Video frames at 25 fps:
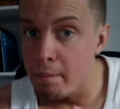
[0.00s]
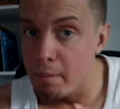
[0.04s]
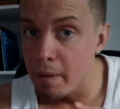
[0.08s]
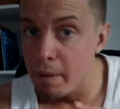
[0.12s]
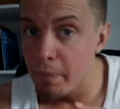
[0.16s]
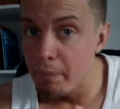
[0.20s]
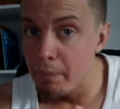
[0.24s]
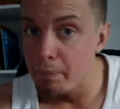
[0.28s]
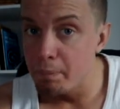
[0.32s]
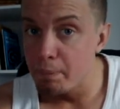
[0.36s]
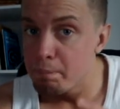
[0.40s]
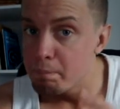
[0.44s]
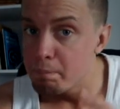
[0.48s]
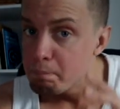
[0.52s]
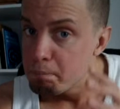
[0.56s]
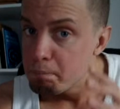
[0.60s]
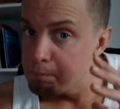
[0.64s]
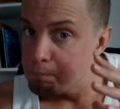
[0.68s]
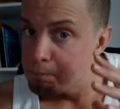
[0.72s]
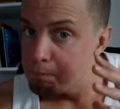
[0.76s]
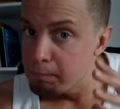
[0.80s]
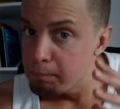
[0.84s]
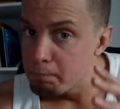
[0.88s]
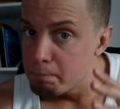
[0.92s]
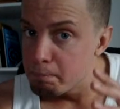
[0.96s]
But
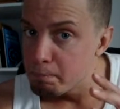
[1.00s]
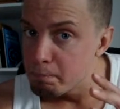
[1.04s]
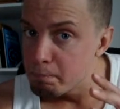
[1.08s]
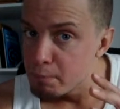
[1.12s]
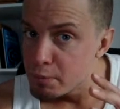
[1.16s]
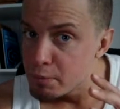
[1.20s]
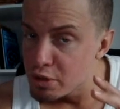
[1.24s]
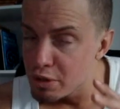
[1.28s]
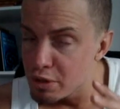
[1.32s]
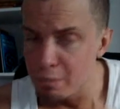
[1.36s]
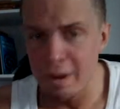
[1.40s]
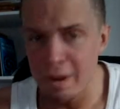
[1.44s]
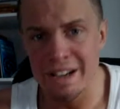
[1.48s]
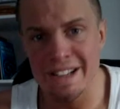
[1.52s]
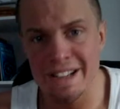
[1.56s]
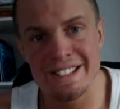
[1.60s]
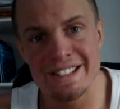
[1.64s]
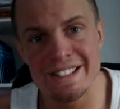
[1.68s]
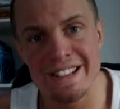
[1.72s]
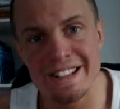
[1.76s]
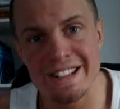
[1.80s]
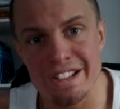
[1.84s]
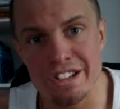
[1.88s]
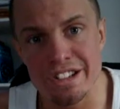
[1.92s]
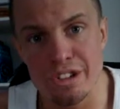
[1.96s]
Shawn
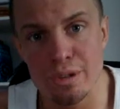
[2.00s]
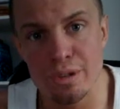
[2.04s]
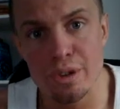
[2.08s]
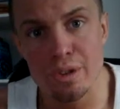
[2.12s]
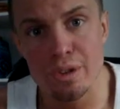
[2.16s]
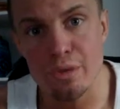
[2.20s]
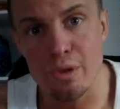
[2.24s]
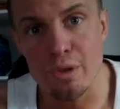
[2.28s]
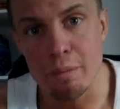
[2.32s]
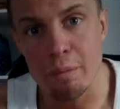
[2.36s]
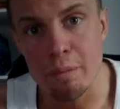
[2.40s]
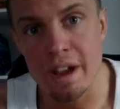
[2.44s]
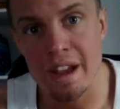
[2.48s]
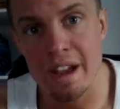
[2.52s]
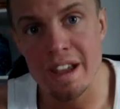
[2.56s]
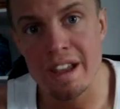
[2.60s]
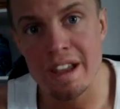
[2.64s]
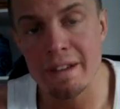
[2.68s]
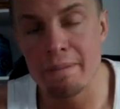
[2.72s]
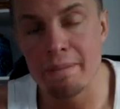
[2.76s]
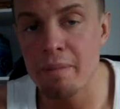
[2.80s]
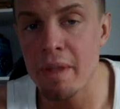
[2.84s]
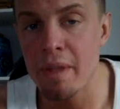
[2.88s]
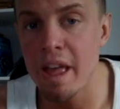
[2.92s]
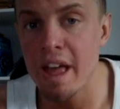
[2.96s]
Michaels doesn't do it for
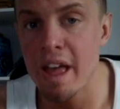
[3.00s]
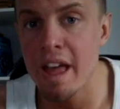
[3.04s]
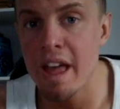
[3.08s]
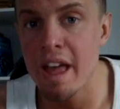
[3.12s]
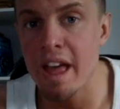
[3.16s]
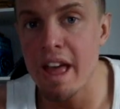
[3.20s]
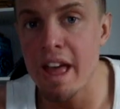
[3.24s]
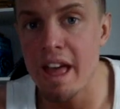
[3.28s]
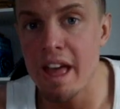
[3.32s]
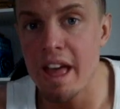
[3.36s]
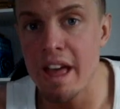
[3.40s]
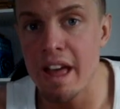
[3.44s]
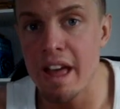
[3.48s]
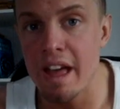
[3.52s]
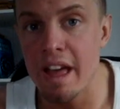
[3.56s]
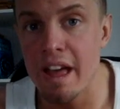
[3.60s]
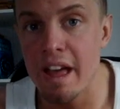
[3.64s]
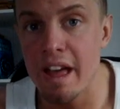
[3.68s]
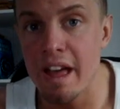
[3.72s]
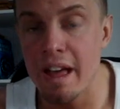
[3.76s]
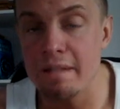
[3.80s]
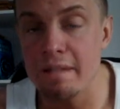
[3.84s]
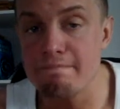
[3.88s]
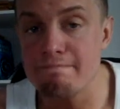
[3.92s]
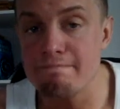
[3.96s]
me,
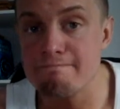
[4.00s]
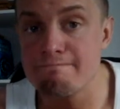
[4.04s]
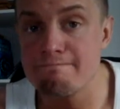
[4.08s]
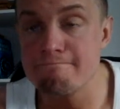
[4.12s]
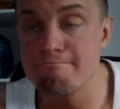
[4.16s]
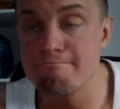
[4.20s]
and